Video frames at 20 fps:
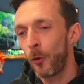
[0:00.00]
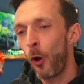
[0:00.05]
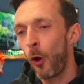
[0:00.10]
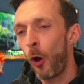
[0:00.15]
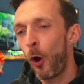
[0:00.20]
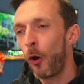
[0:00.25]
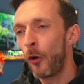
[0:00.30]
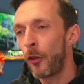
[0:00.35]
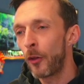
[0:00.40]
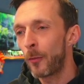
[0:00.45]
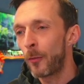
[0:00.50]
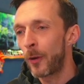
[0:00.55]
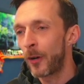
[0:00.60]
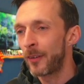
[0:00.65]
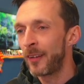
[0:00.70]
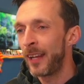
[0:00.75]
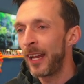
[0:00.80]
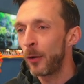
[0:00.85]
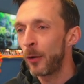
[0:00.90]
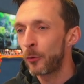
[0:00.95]
Not all of them are
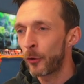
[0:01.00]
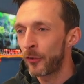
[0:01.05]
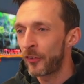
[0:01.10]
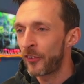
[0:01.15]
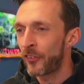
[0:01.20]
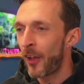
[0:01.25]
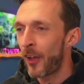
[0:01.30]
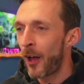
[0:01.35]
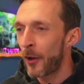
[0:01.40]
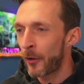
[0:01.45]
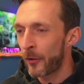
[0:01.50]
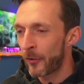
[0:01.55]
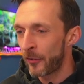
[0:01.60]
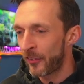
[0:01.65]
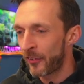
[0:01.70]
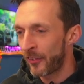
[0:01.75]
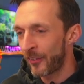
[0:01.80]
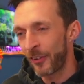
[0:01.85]
nailed on starters.